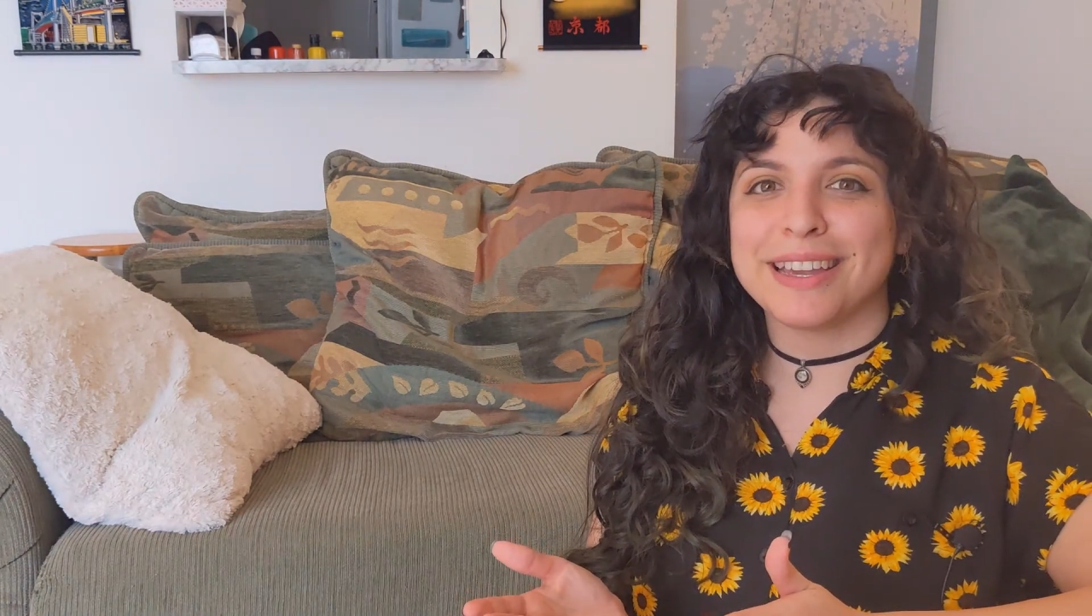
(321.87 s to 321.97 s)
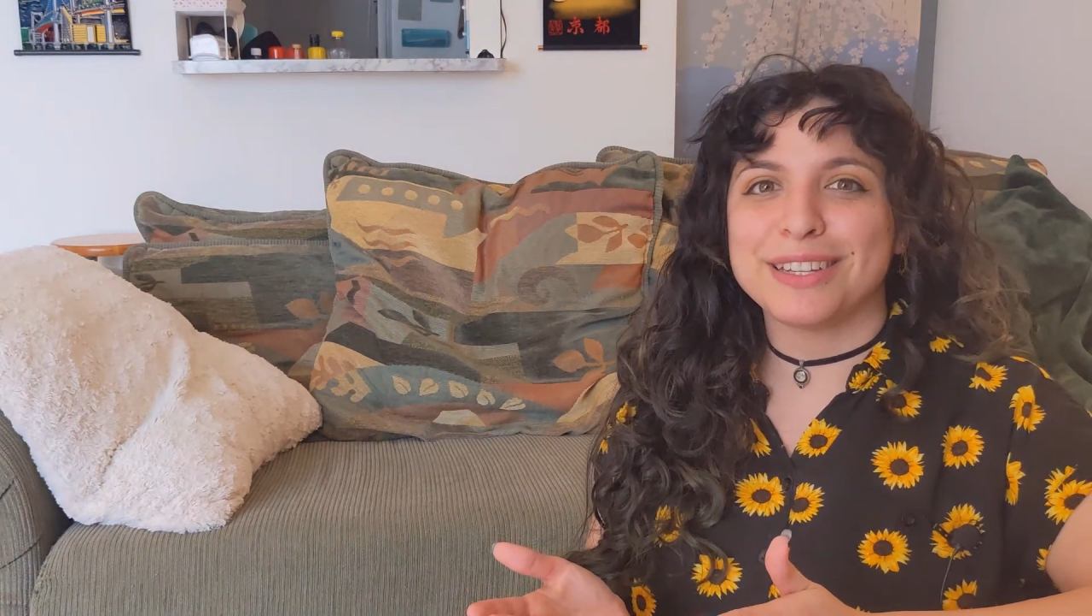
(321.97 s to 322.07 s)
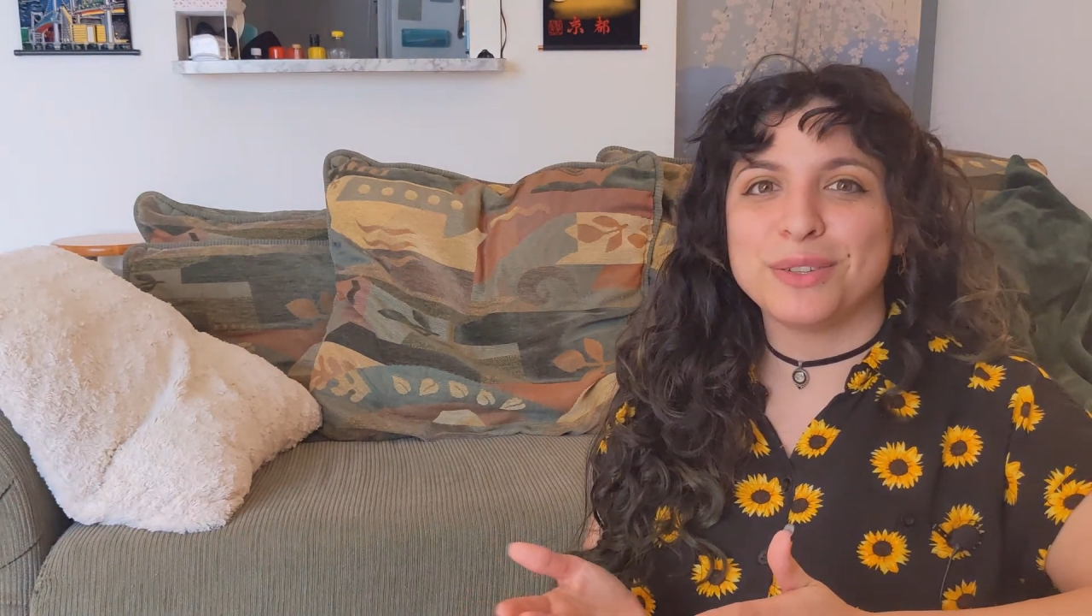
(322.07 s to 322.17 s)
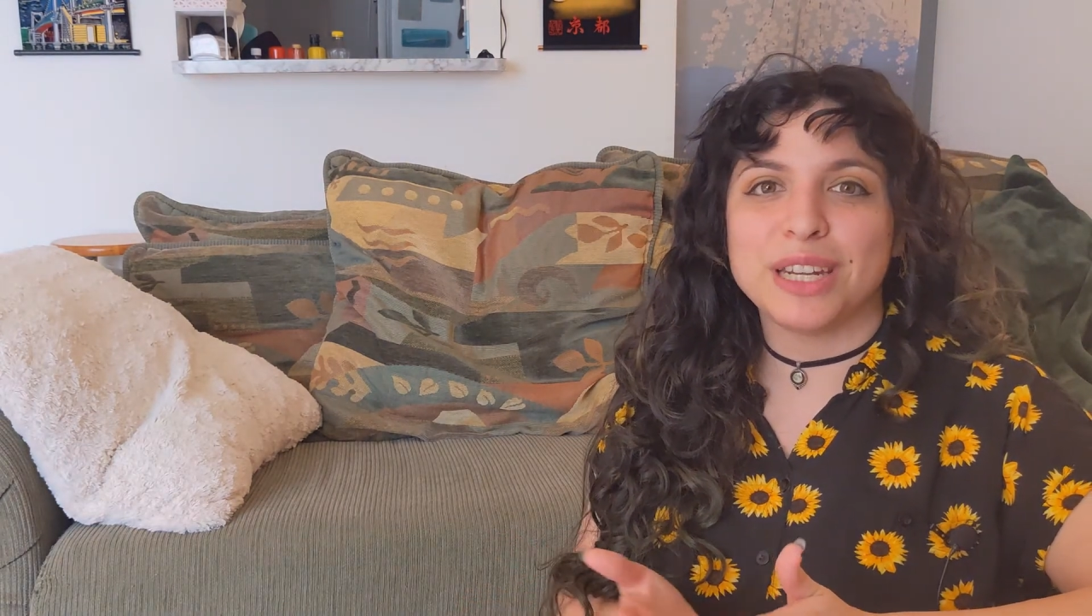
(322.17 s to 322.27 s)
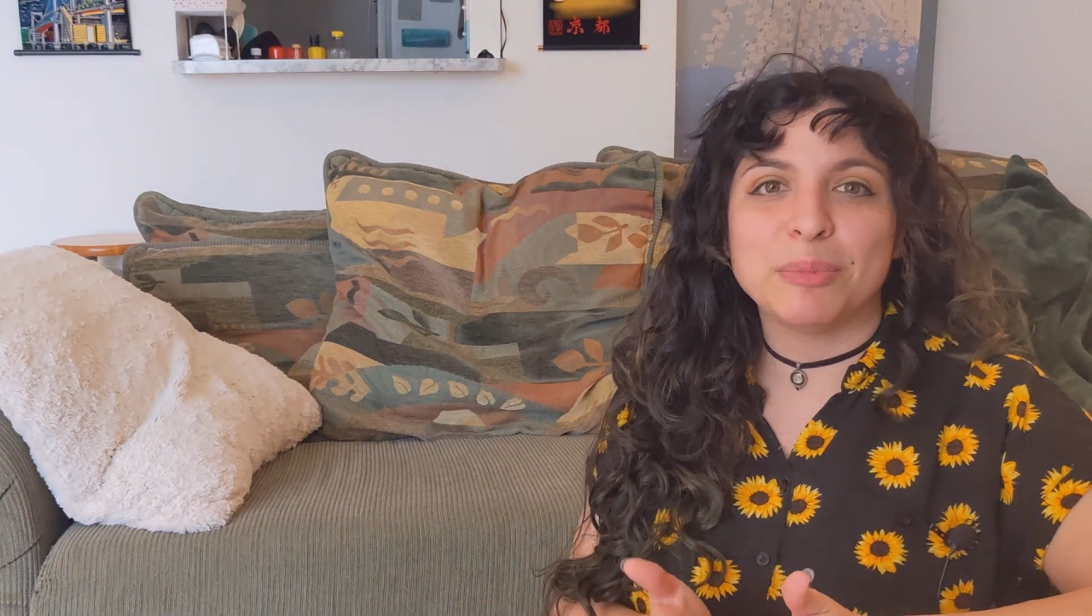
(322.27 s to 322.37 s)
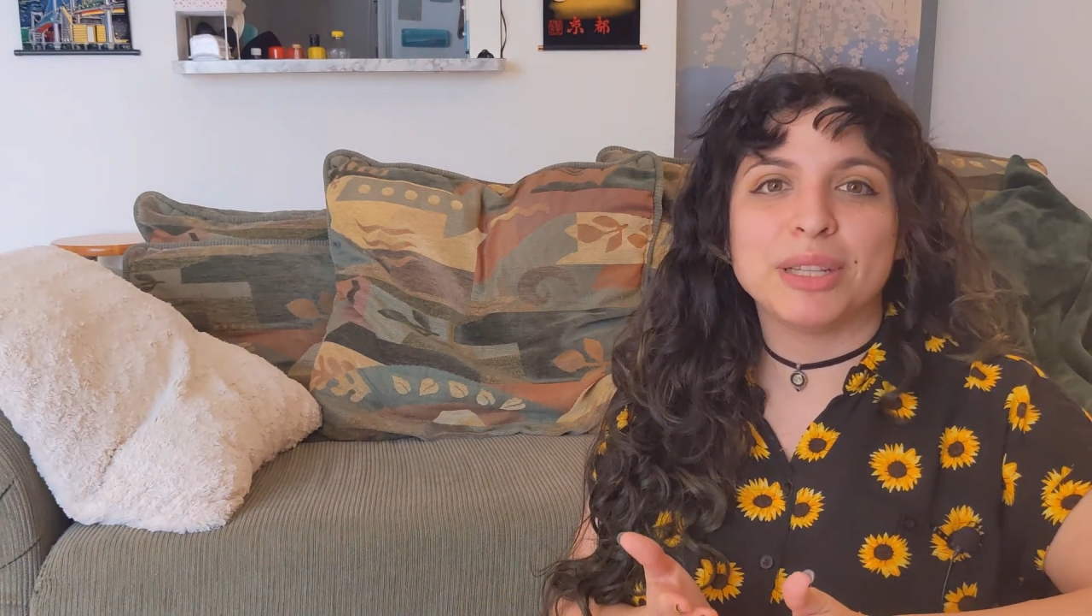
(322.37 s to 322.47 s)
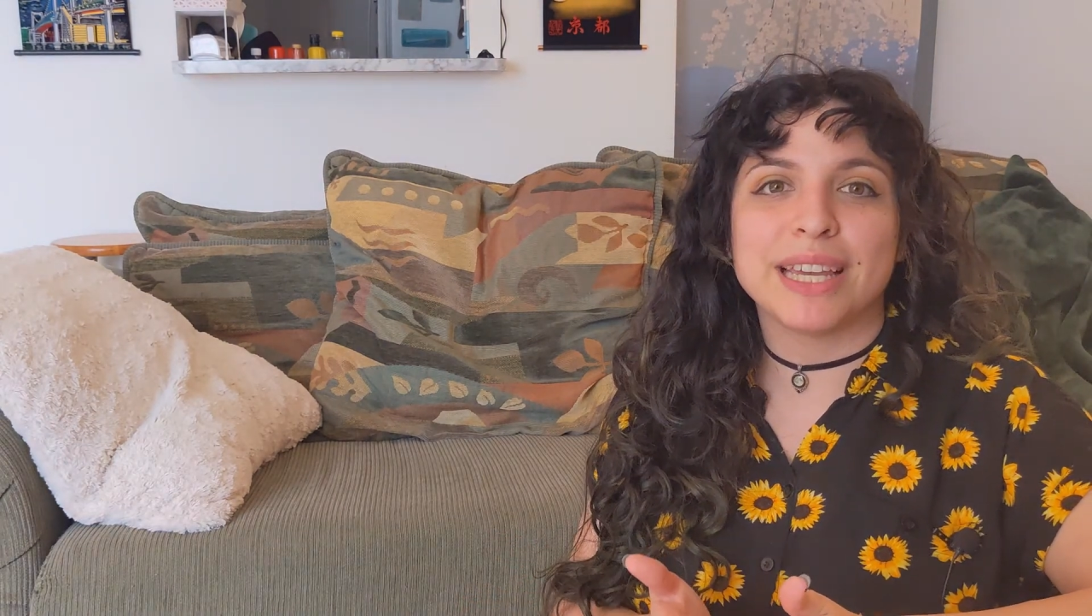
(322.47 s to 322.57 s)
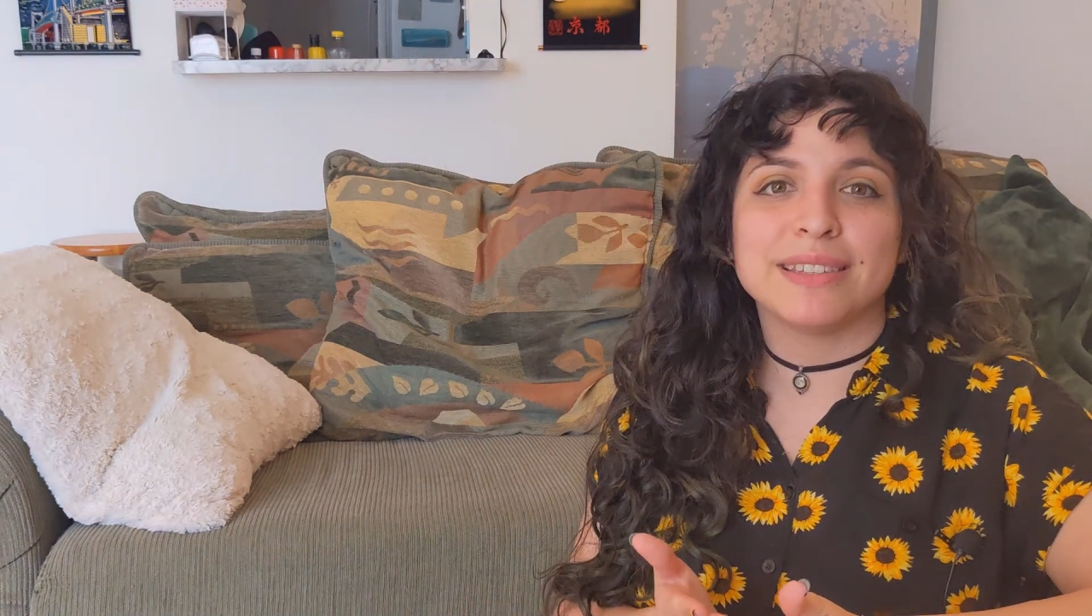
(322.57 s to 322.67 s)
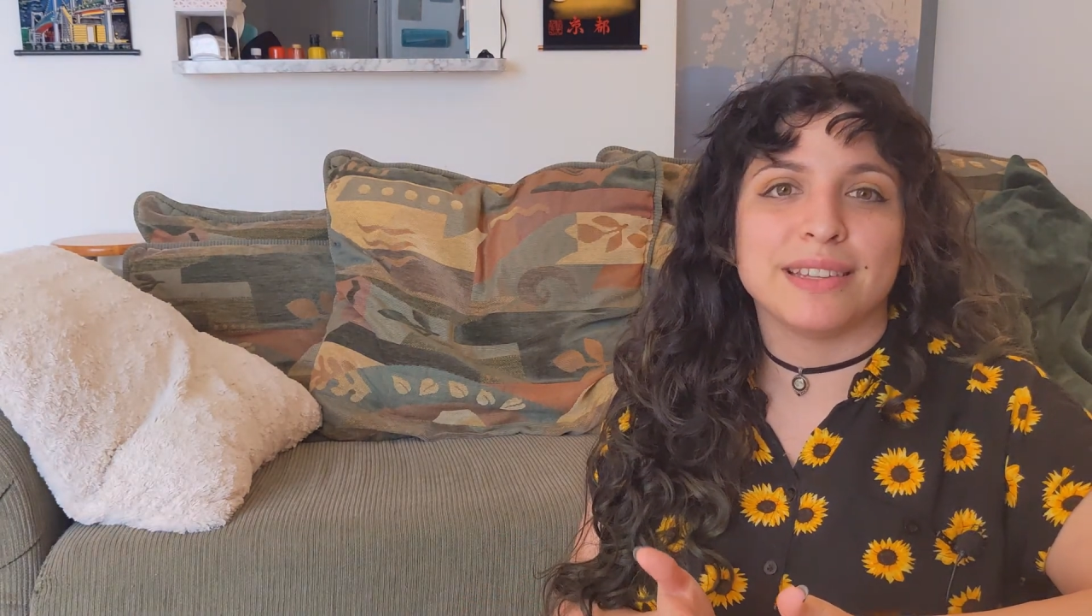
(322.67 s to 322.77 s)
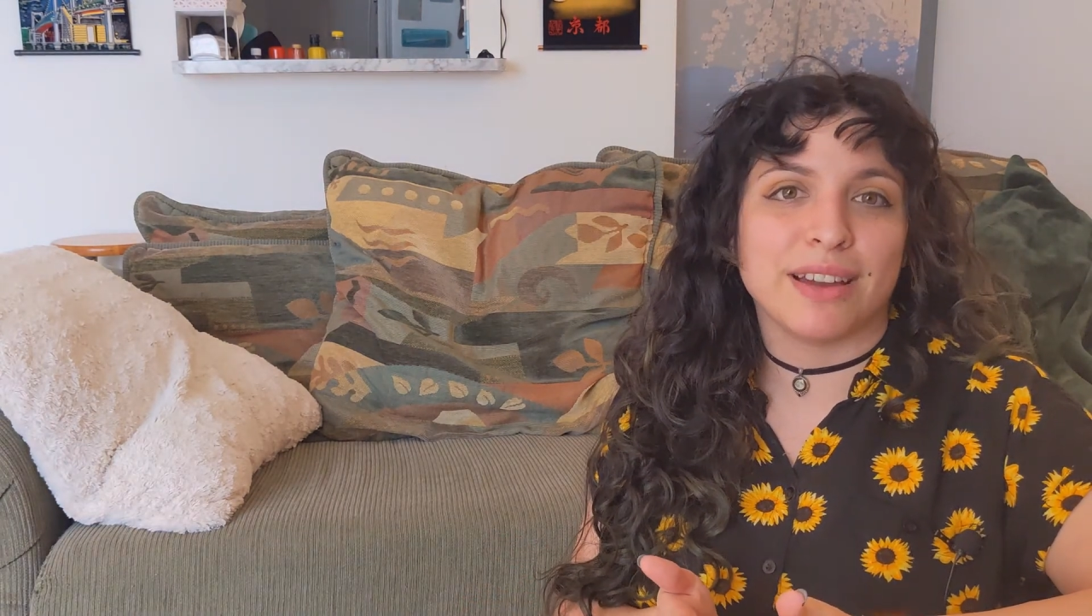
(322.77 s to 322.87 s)
and you need a
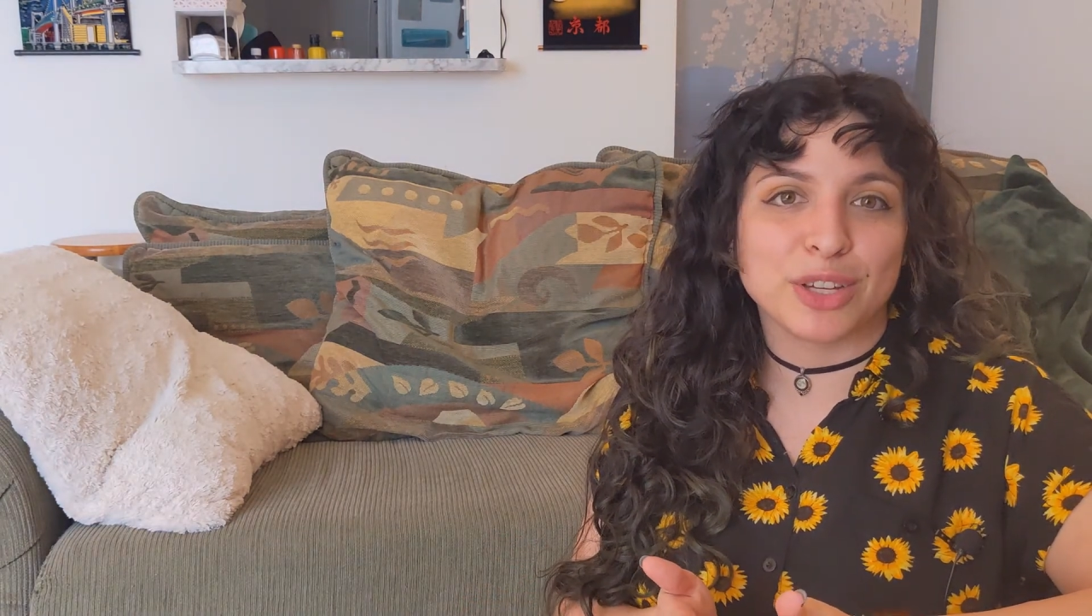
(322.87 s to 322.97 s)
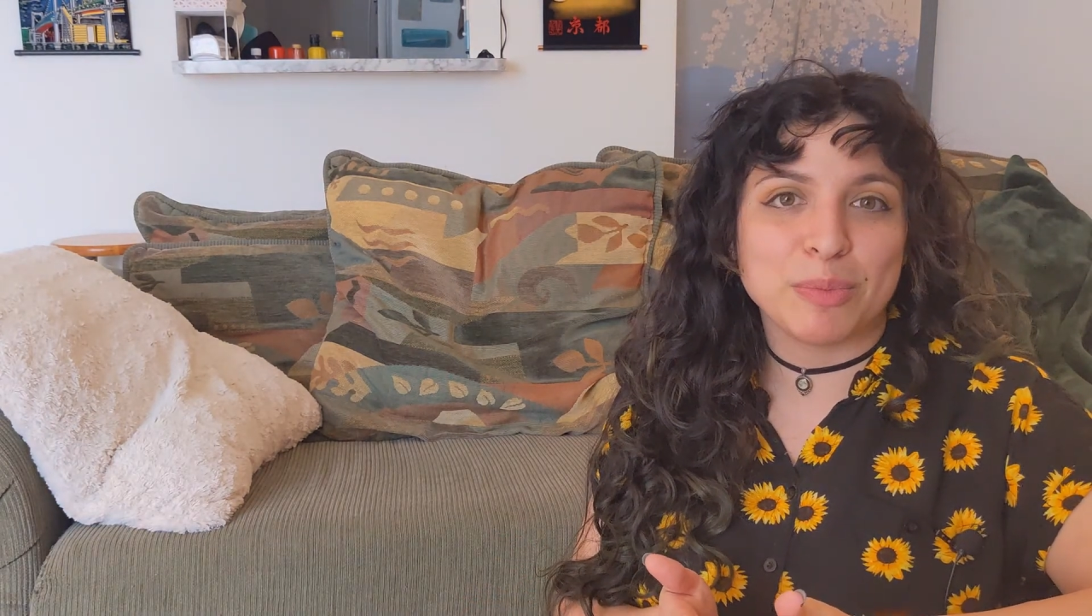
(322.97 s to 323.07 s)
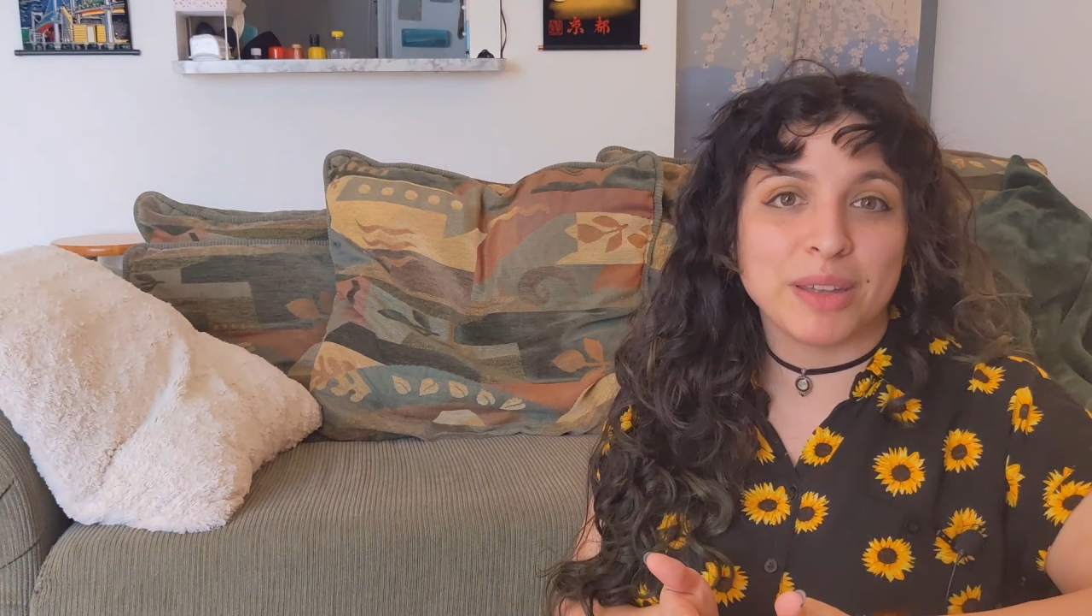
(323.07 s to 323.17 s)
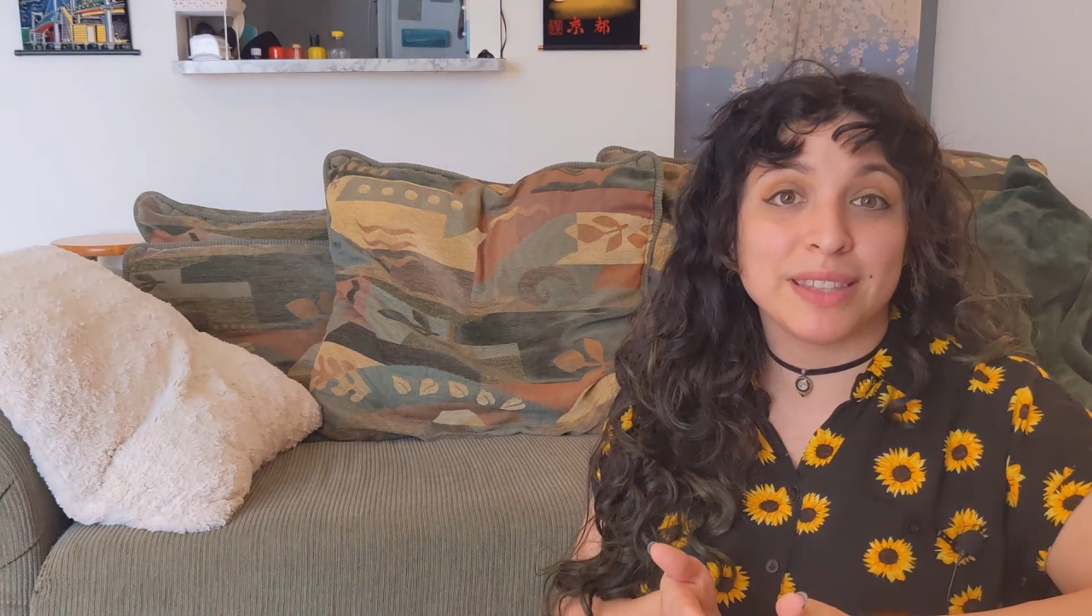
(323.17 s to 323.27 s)
place to document